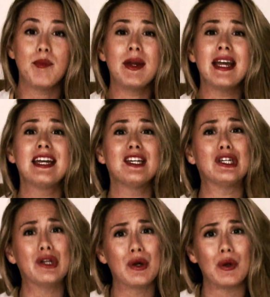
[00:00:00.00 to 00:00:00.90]
Be
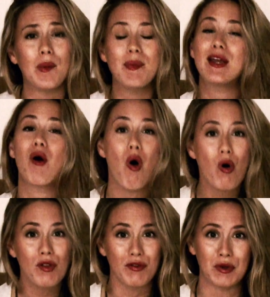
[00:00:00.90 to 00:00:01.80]
you, be
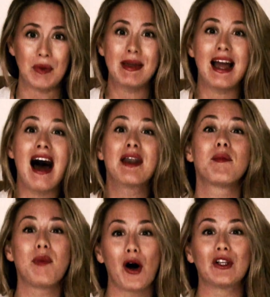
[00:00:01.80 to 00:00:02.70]
all of you, be
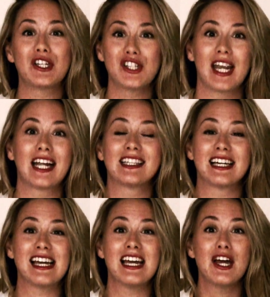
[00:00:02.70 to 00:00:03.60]

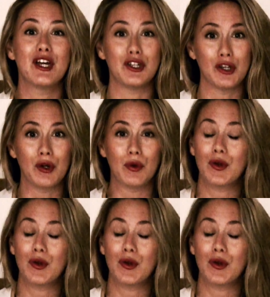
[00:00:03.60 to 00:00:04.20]
unapologetically you.